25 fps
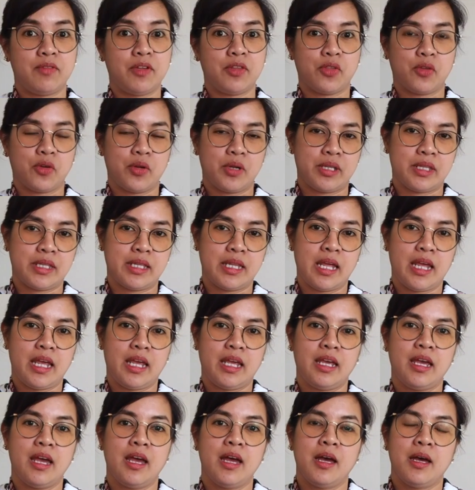
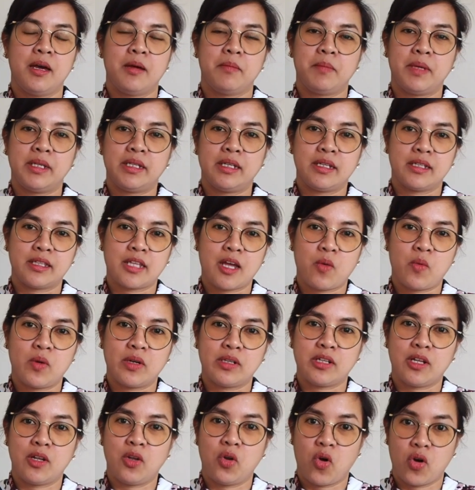Thursday, may
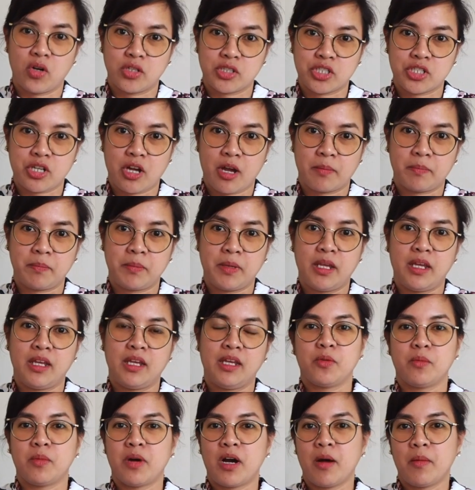tinatawag na long
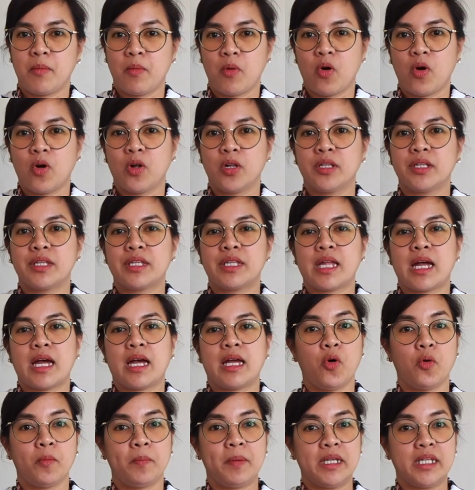shopping. Mga malls
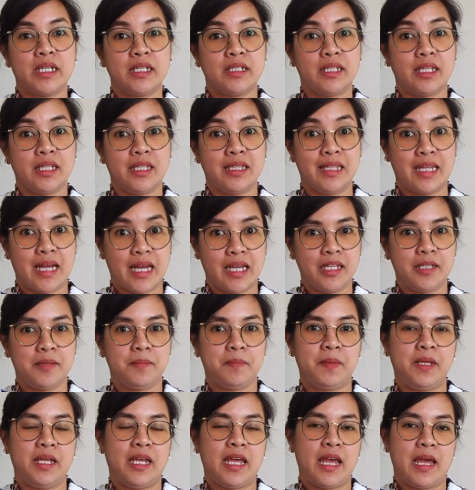ay open until
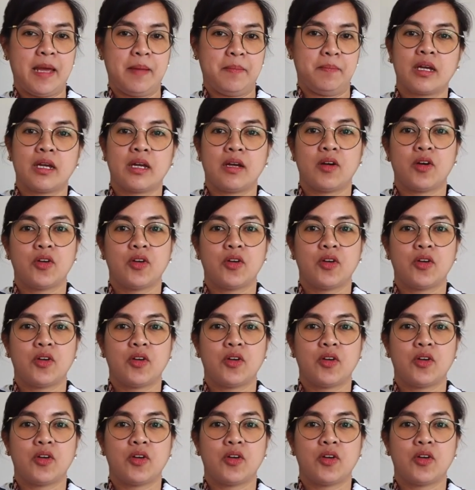9 p.m.